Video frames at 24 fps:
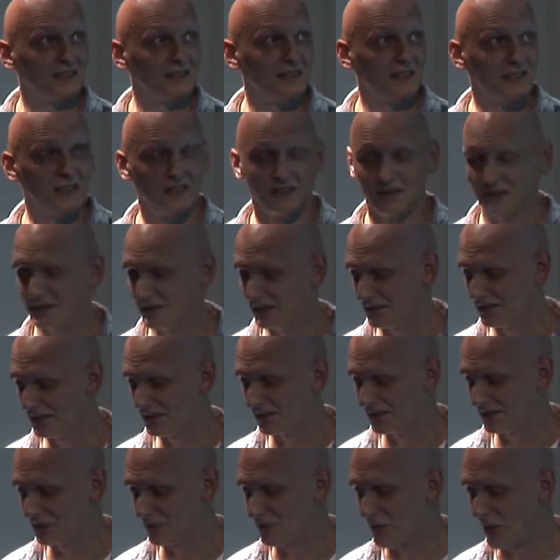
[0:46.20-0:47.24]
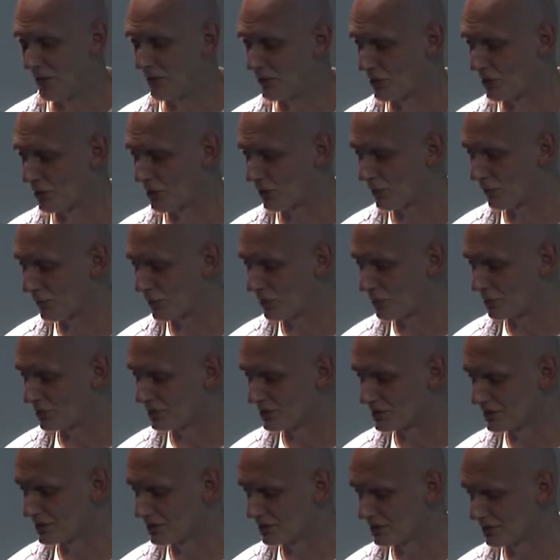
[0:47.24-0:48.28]
the buffer
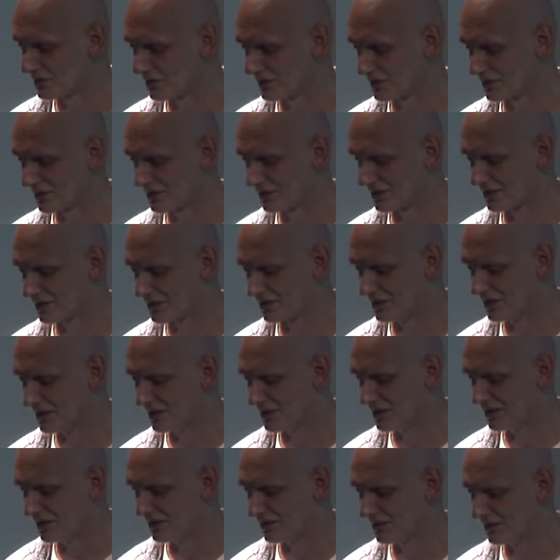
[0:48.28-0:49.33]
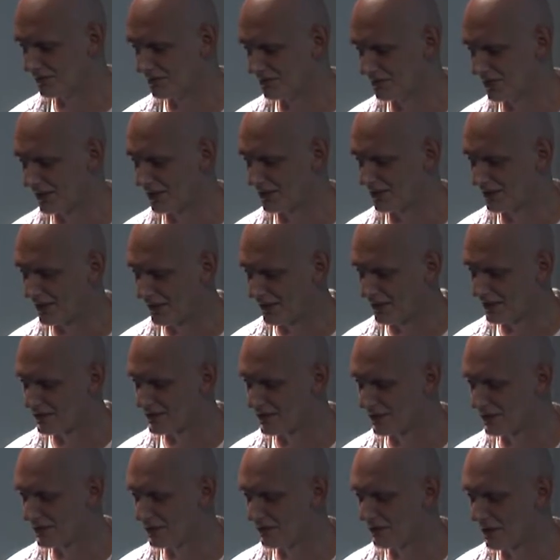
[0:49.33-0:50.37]
overflows, the
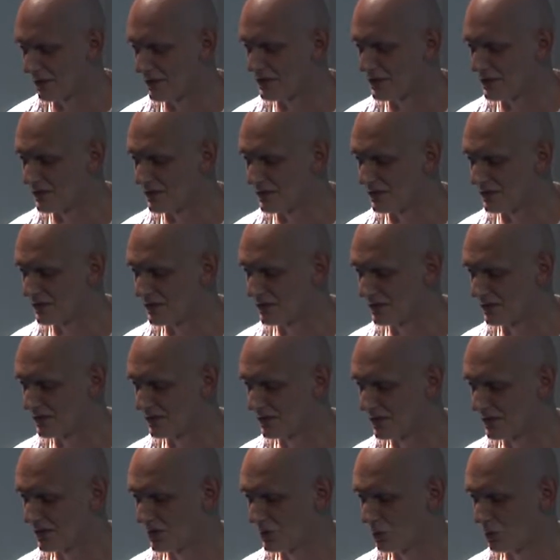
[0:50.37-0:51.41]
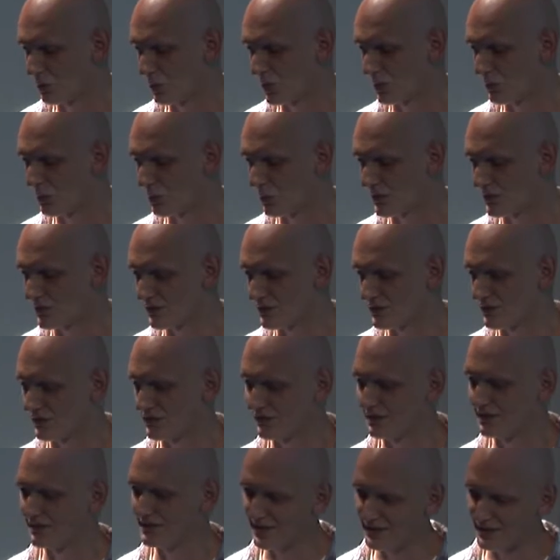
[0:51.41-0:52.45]
attacks and defenses, what
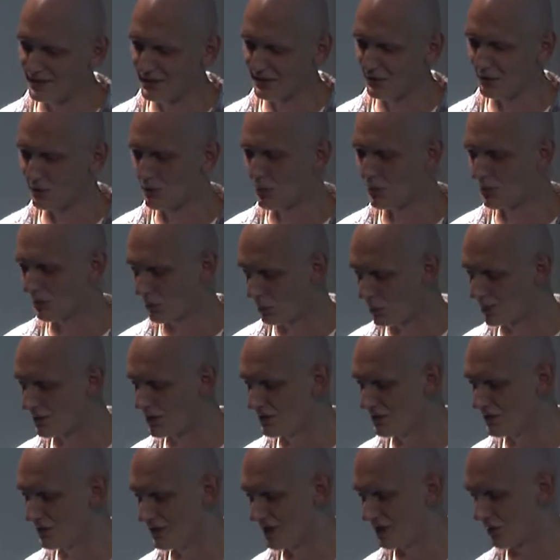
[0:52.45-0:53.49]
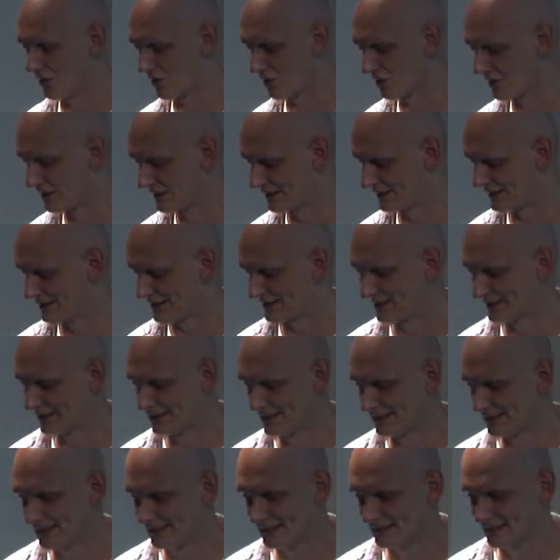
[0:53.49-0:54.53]
was then and what, what is now.
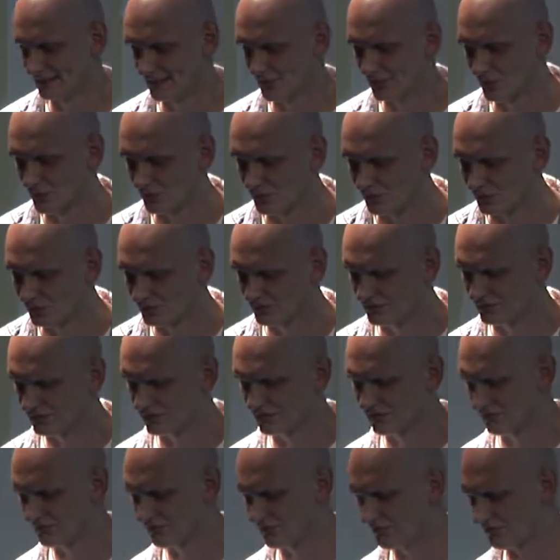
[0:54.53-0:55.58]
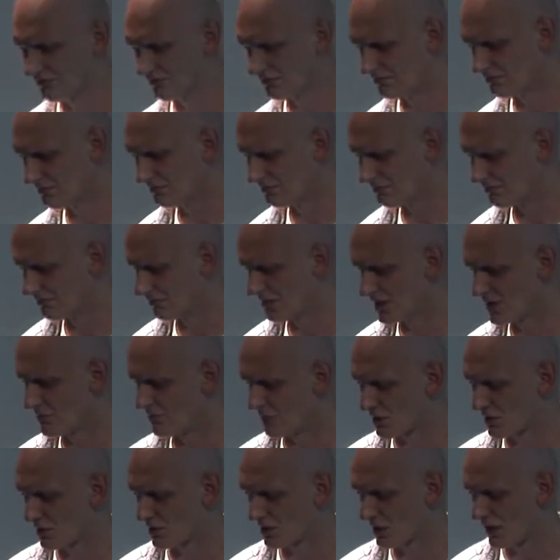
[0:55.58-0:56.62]
So this
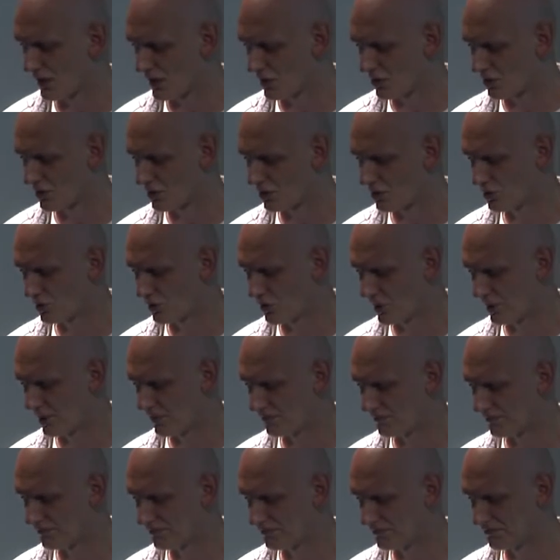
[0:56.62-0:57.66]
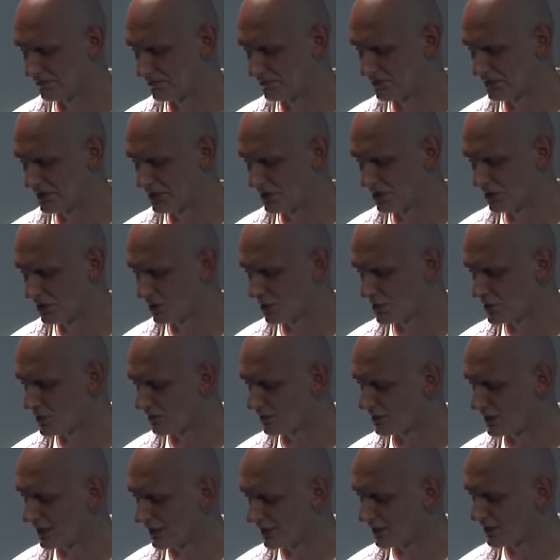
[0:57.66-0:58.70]
presentation should have lots
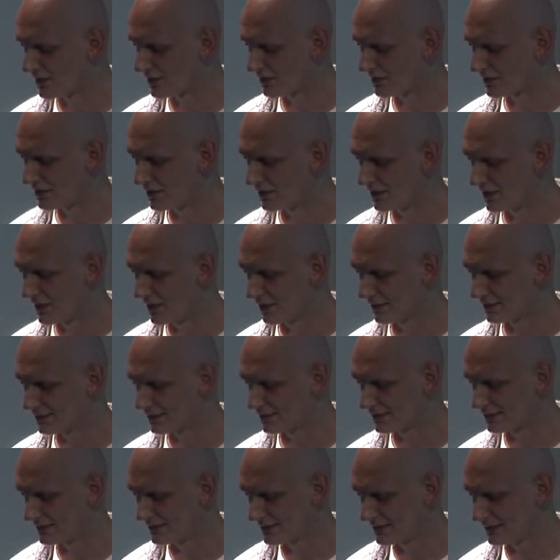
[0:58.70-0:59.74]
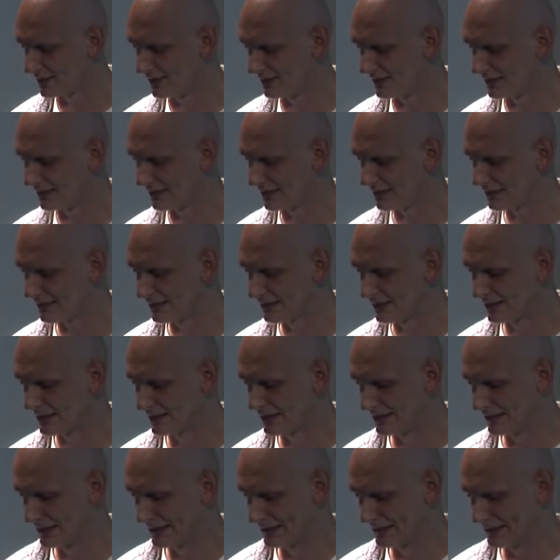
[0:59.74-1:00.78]
of technical details in it.
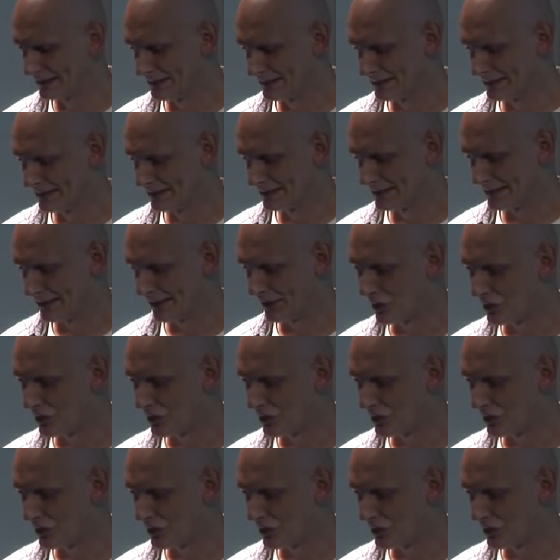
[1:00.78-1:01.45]
And